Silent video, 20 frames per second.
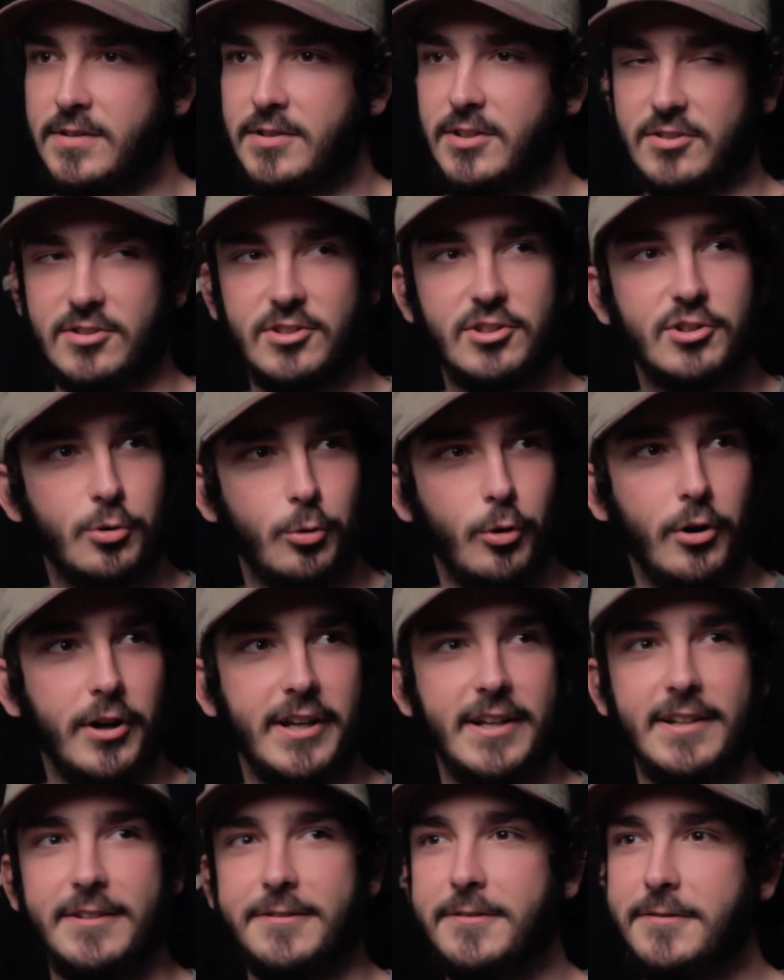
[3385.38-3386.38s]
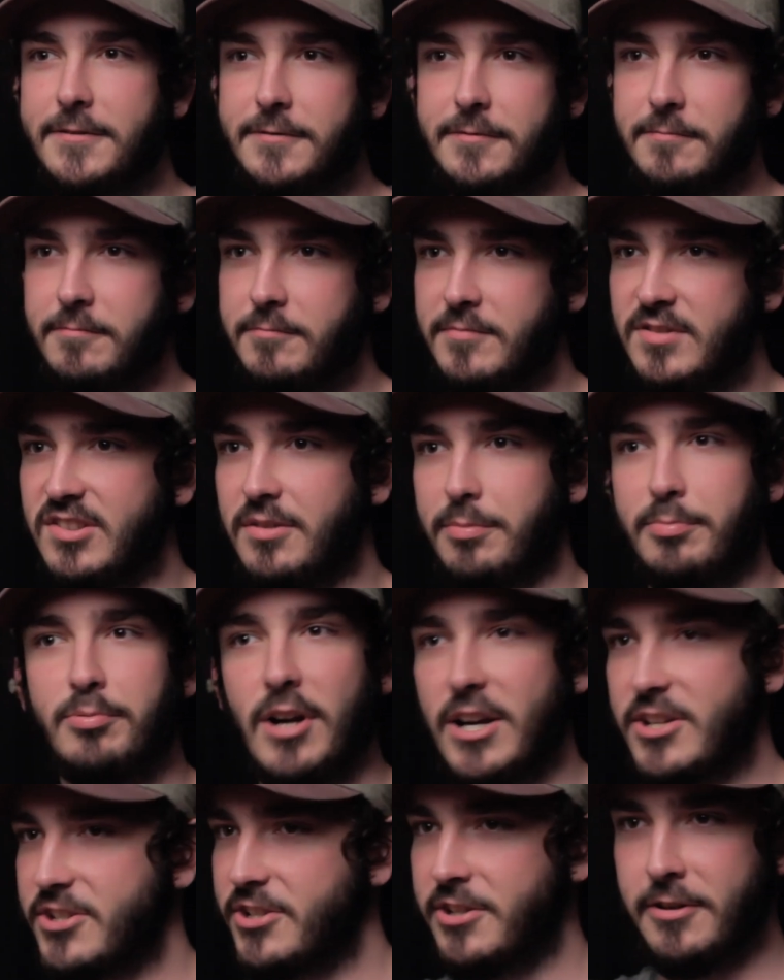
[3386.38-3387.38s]
destroy
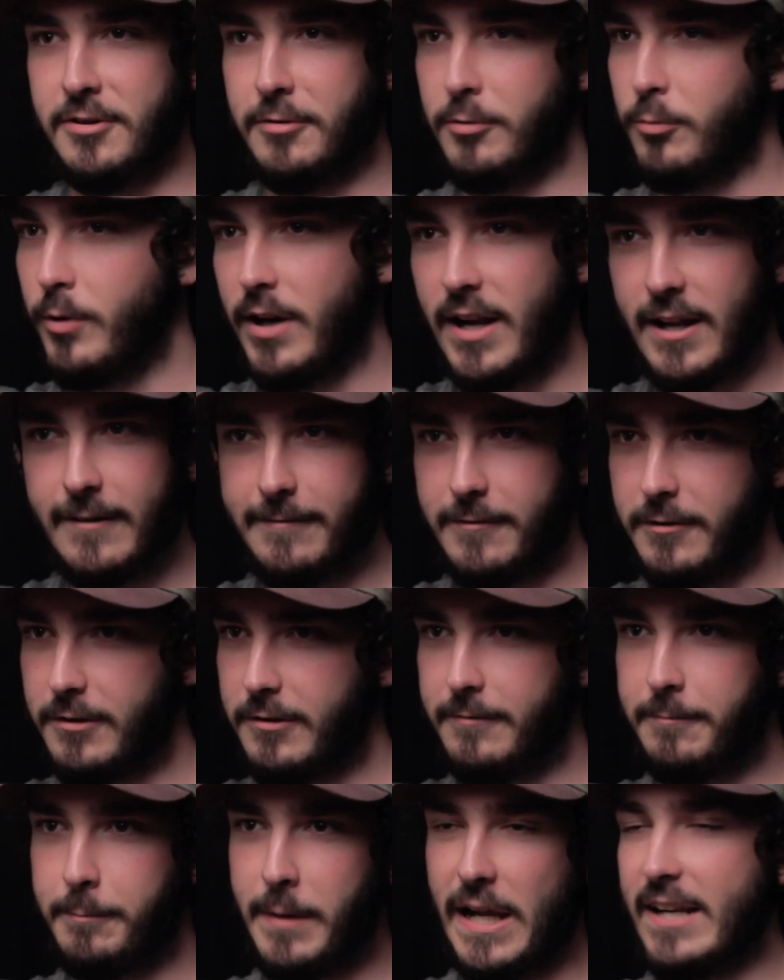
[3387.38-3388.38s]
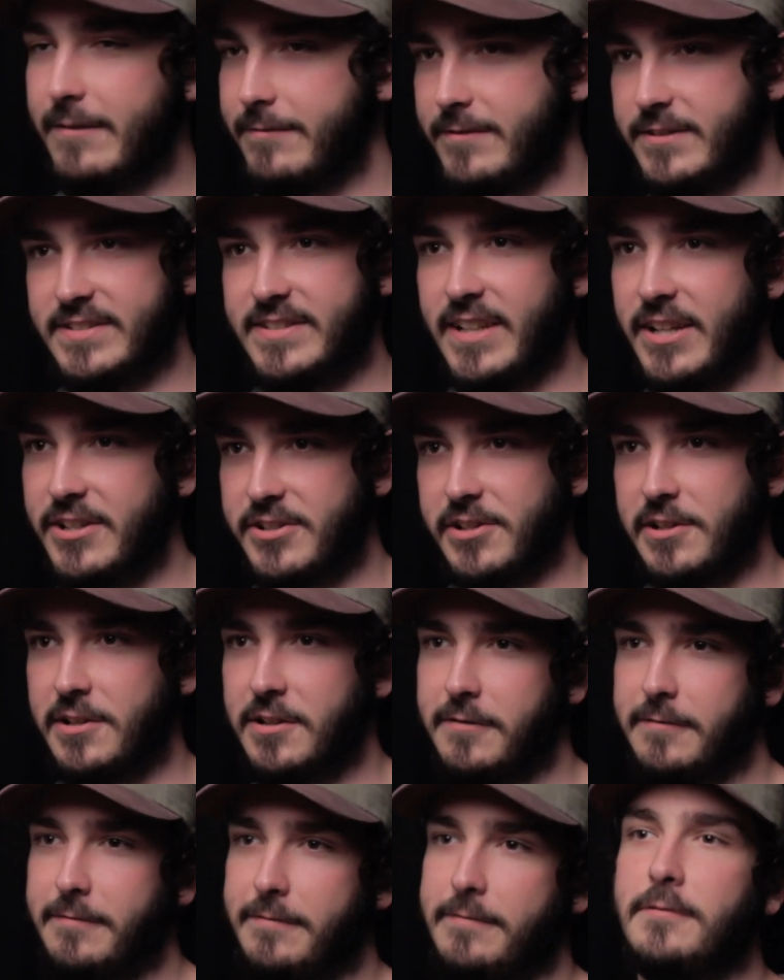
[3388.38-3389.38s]
depression or whatever manifestation
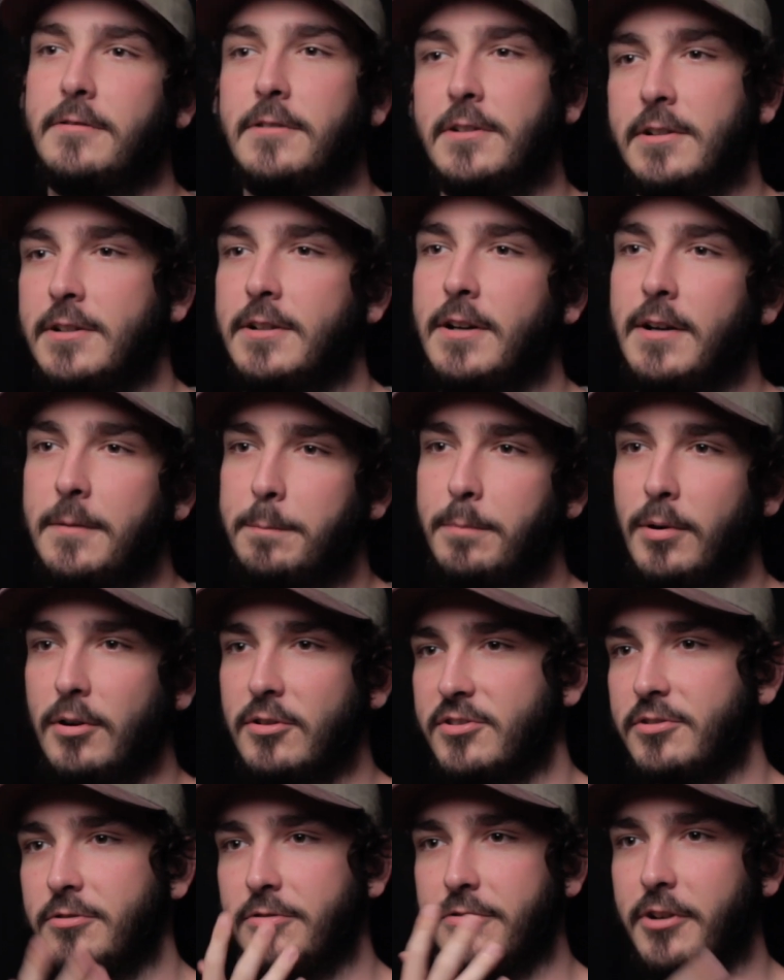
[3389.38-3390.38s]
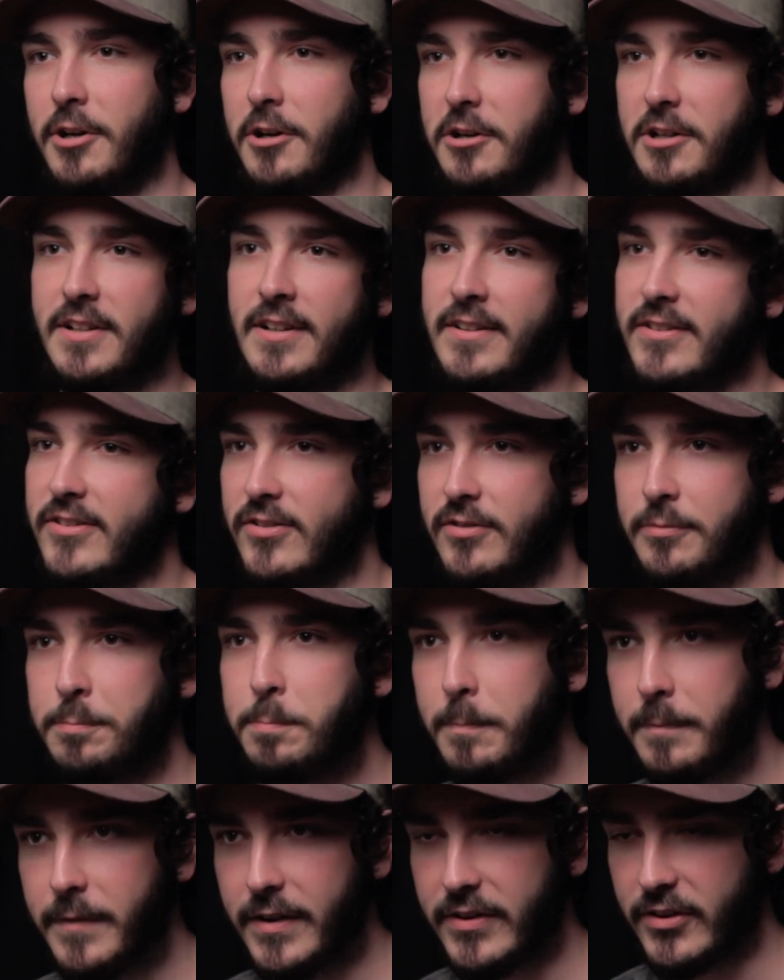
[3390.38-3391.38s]
of personal darkness
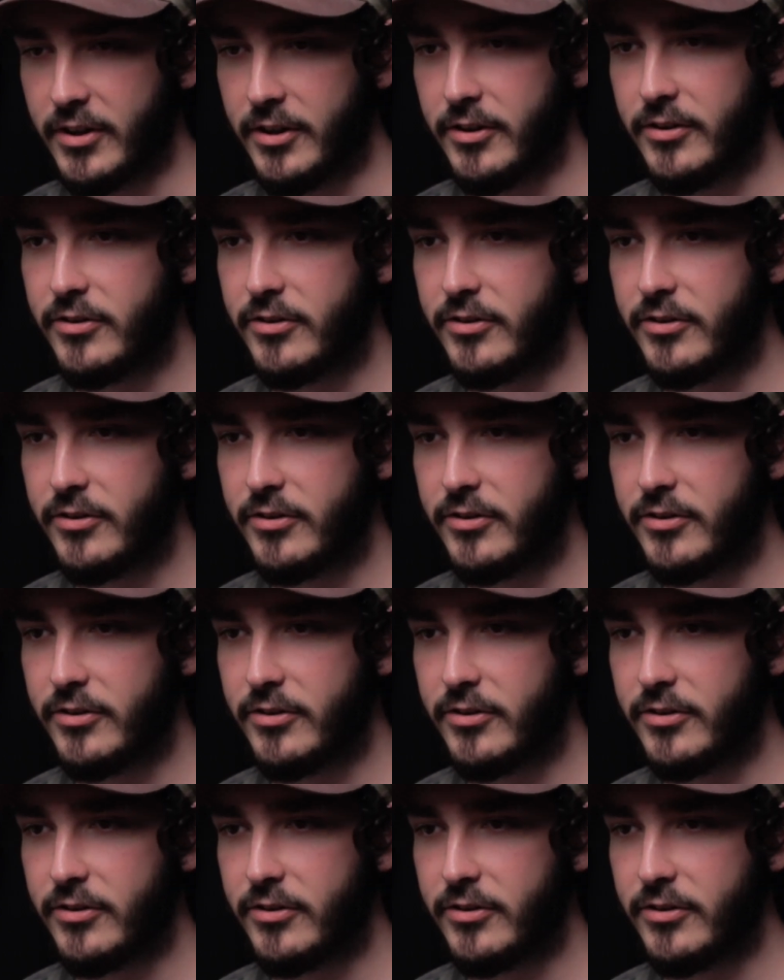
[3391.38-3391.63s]
this